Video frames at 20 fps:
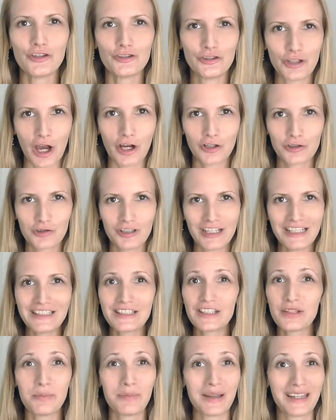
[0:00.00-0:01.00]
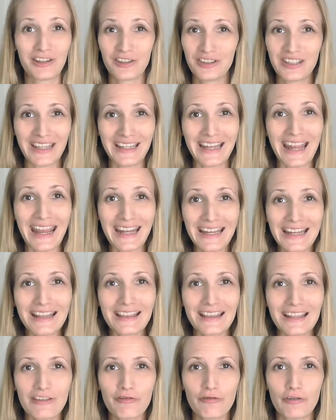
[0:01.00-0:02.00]
Dog treats may contain
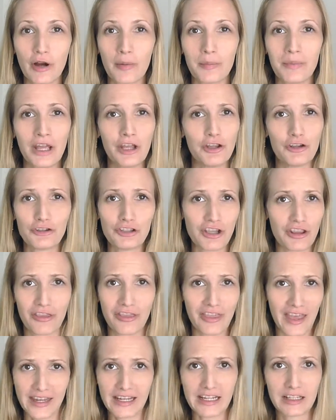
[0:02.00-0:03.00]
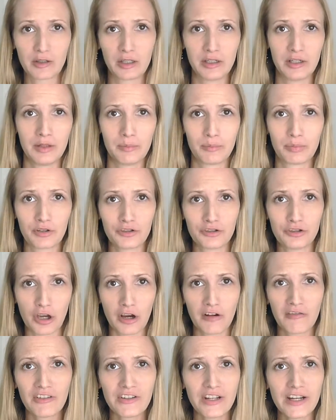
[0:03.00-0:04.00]
anything from synthetic
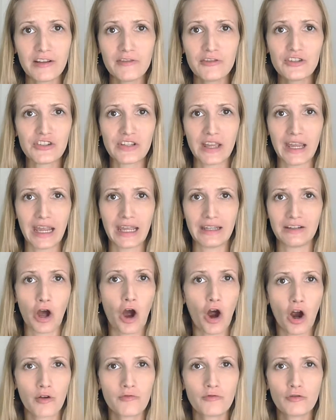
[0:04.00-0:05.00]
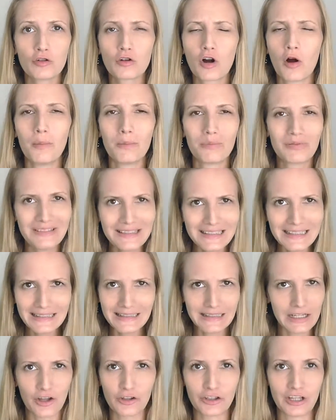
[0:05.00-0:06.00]
preservatives and harmful,
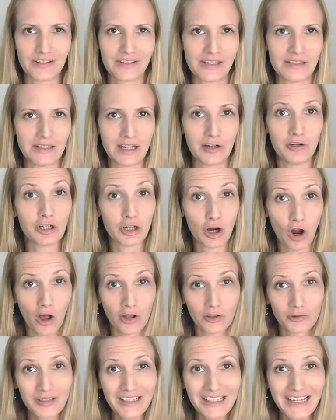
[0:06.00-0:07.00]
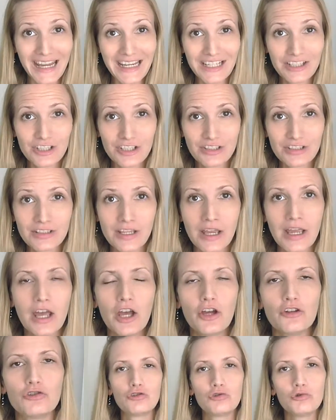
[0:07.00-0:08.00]
completely unnecessary coloring agents
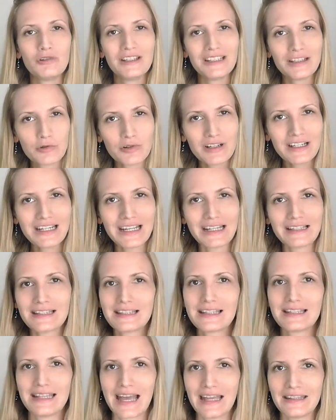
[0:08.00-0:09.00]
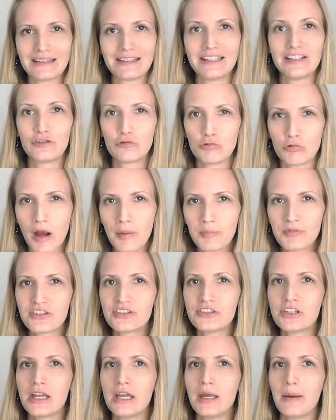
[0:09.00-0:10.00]
to ingredients that
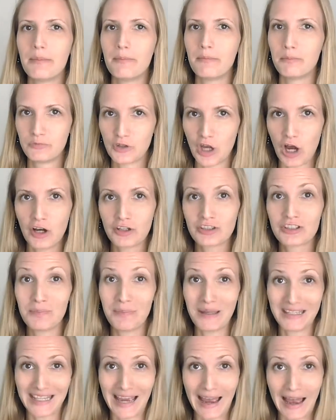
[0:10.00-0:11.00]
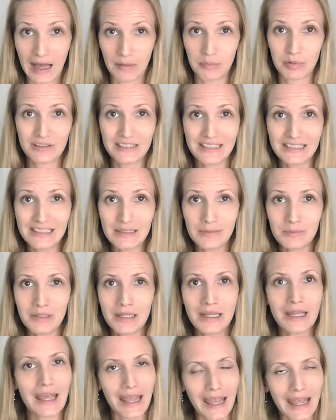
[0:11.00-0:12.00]
disrupts dogs'
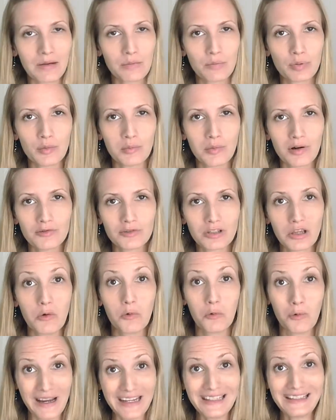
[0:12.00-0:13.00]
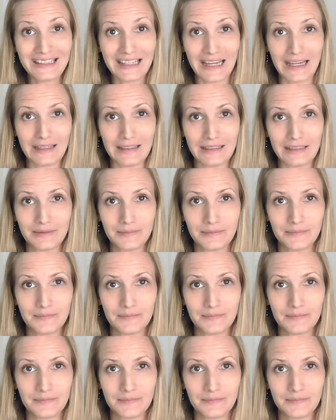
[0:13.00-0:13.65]
metabolism and promote weight gain.